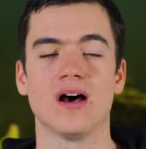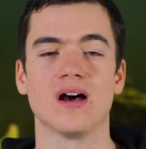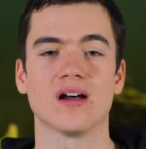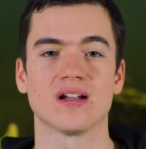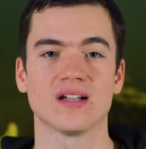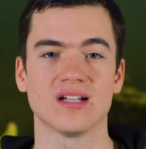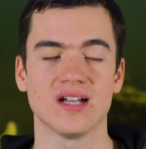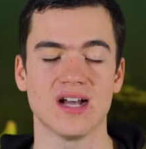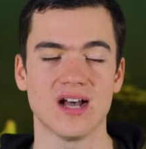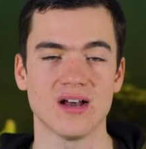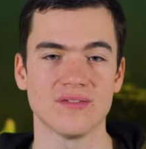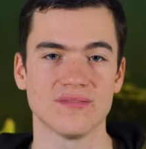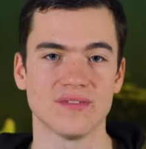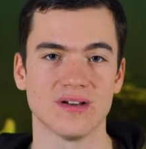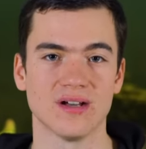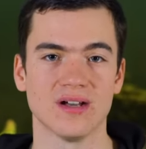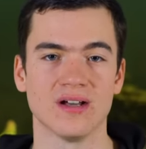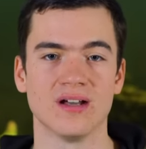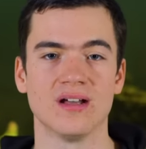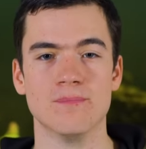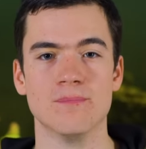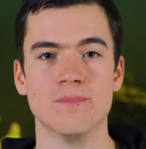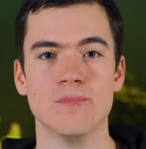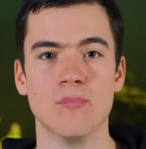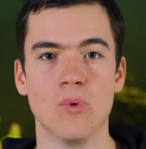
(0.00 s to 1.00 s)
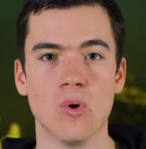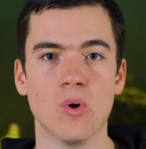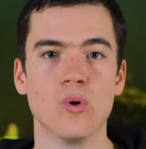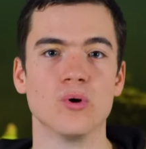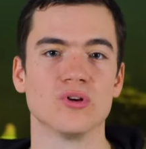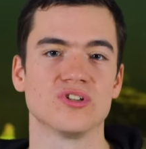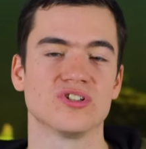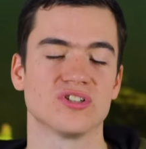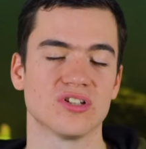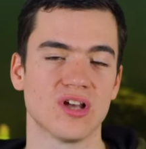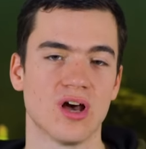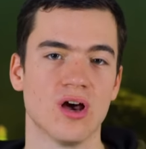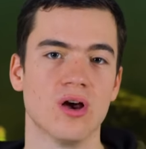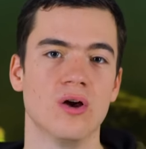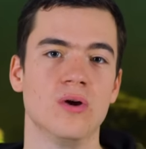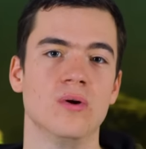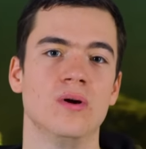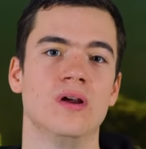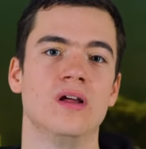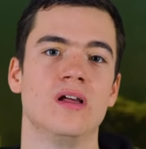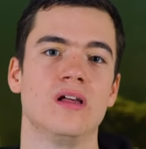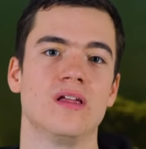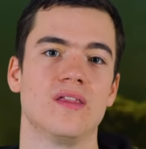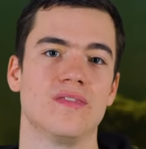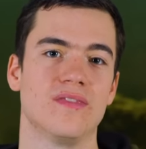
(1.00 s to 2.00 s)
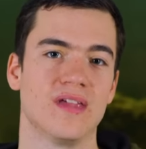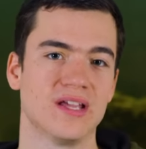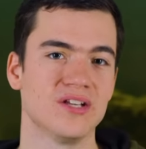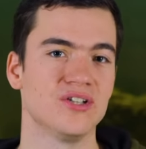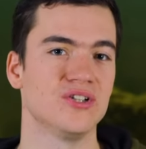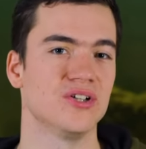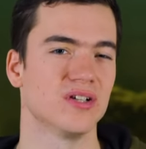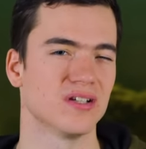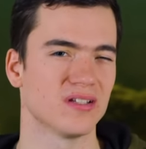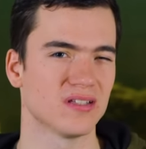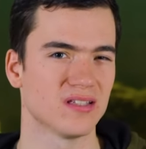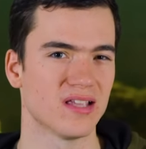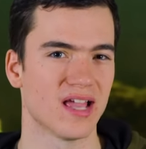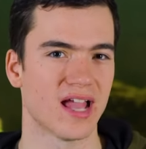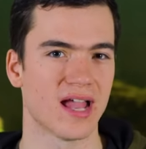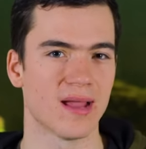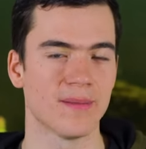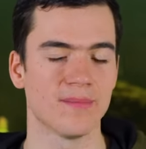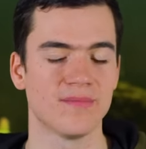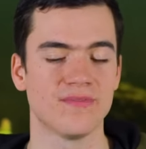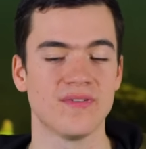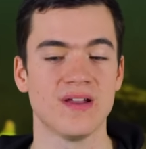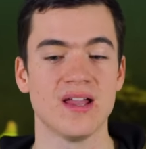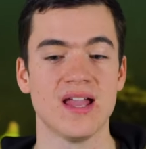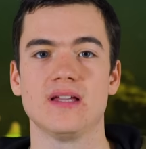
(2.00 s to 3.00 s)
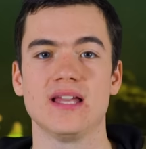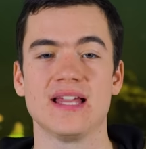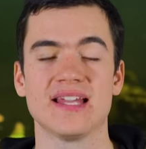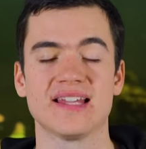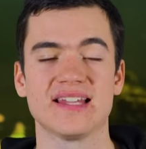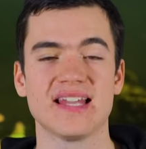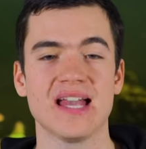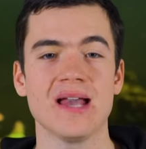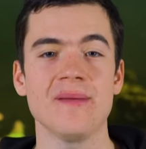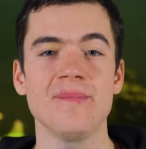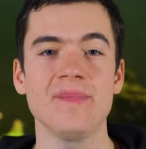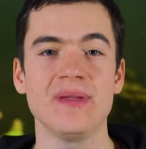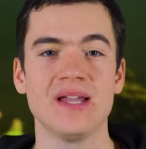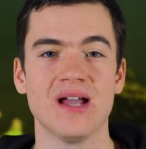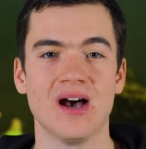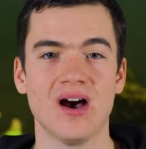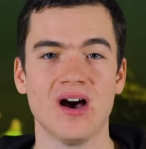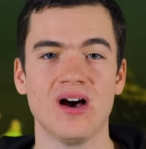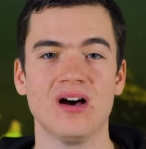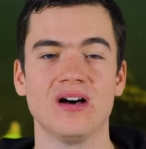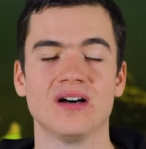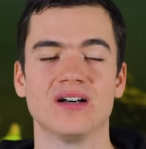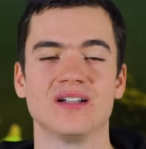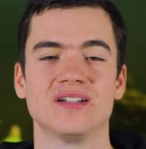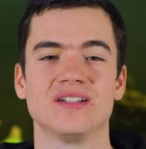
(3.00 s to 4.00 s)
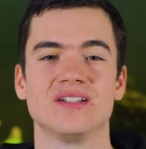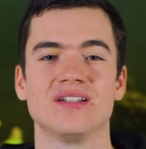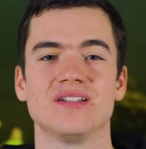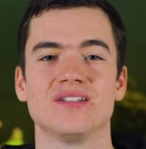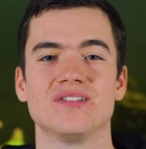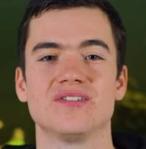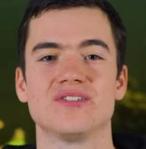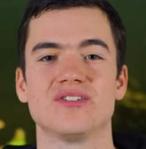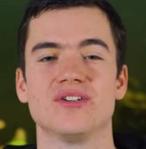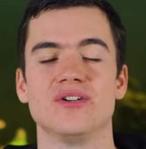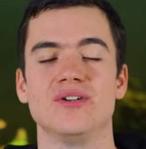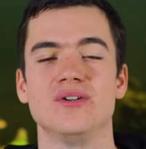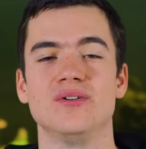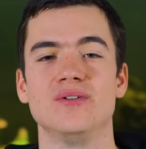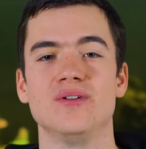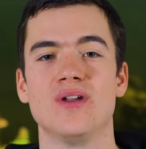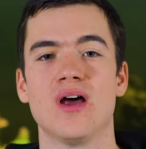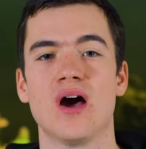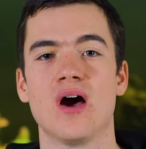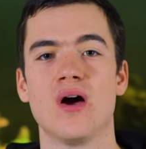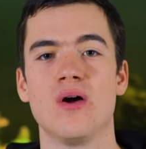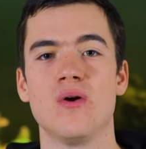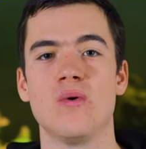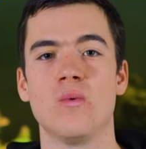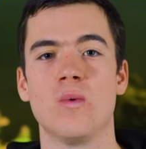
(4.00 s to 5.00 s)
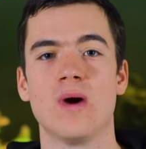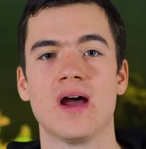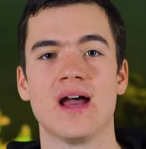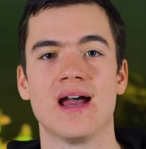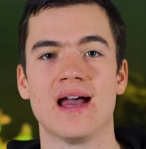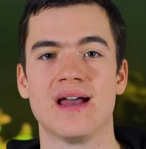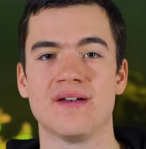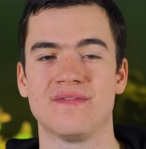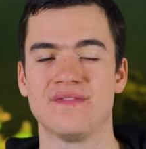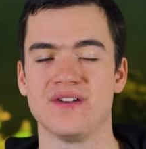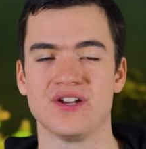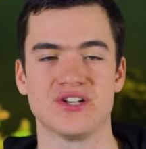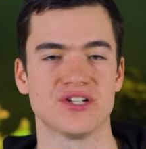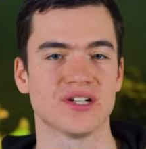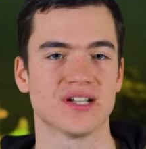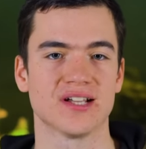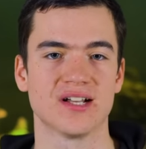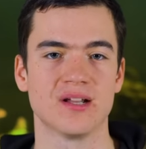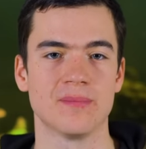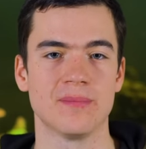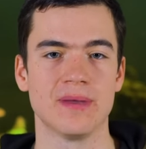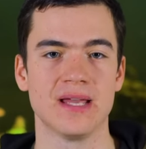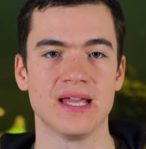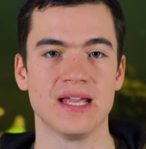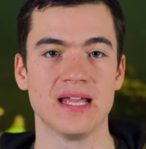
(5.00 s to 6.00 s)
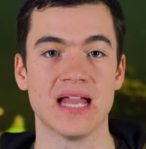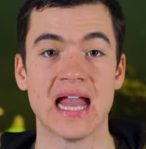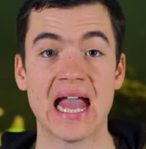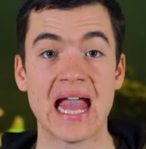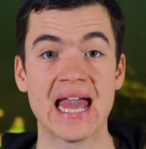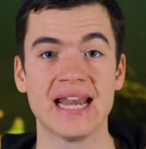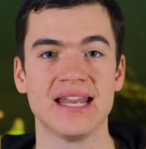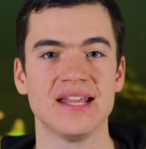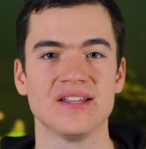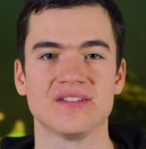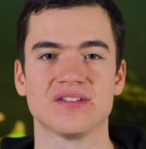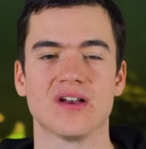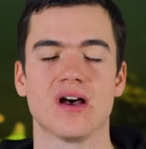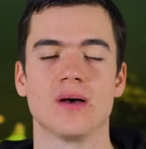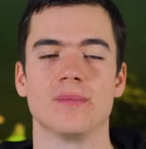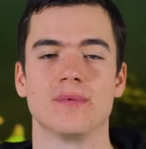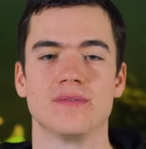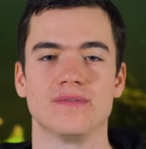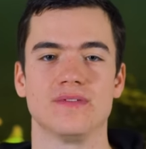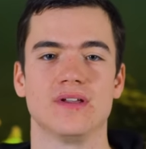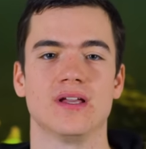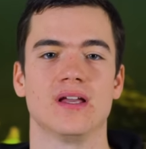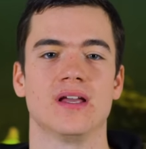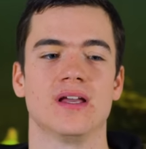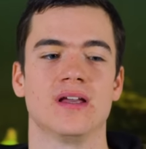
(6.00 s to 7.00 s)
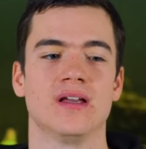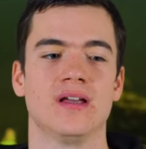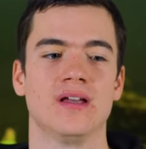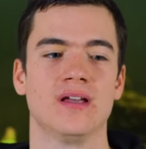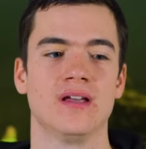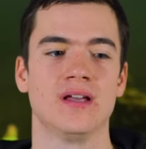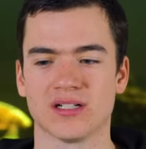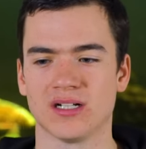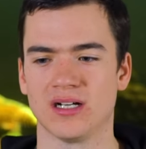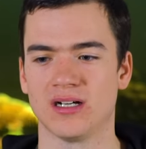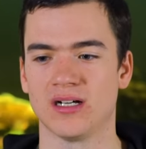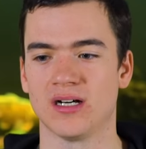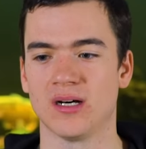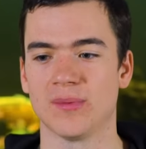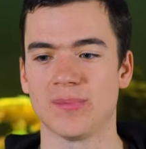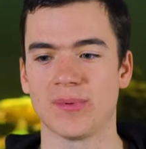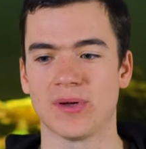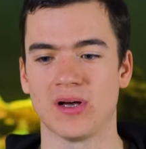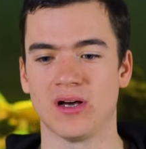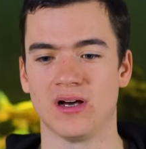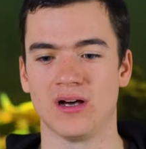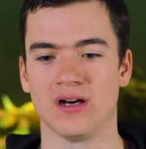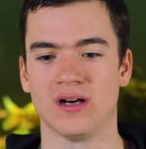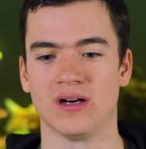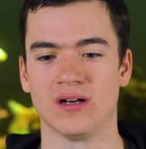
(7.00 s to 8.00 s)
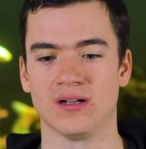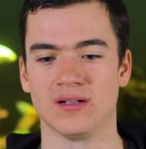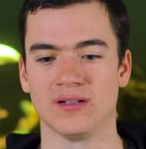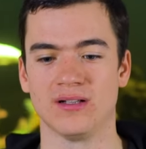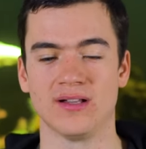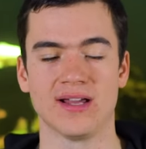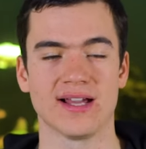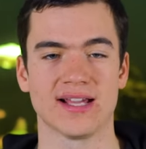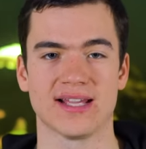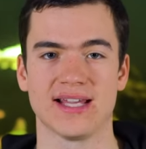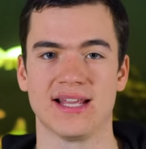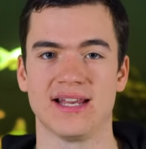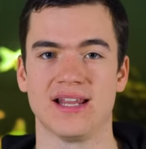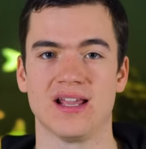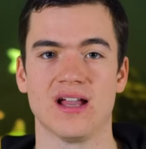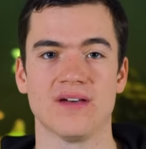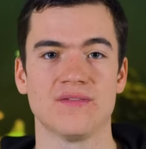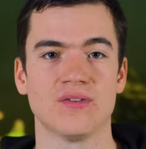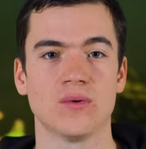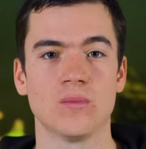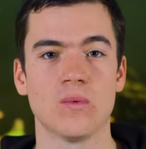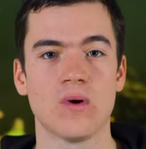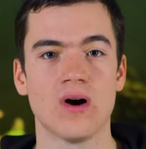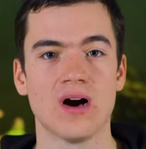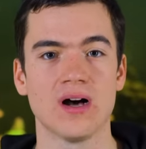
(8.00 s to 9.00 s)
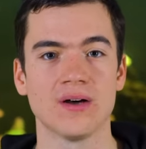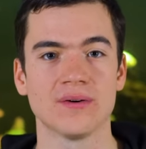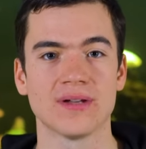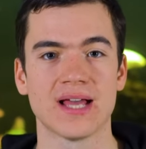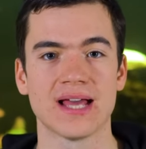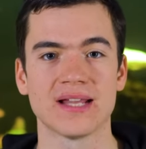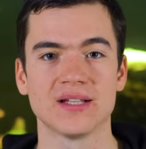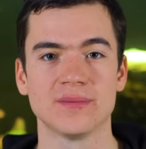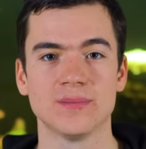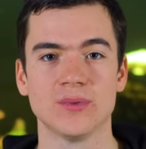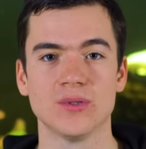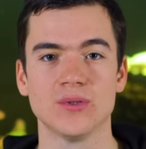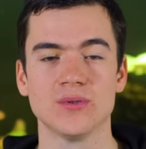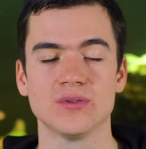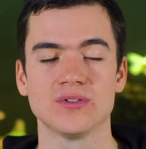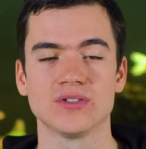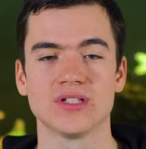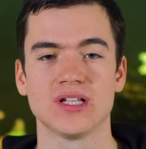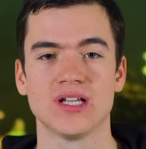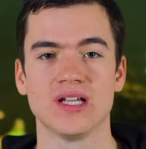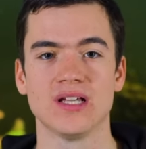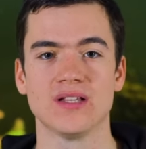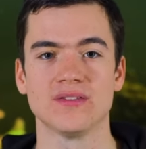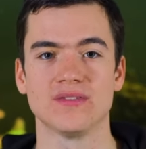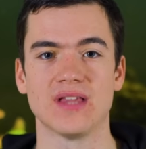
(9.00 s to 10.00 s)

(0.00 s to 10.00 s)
are cover more so than just depth. It can be hard to know where fish are going to be at any time of year. Carp are like any other wild animals.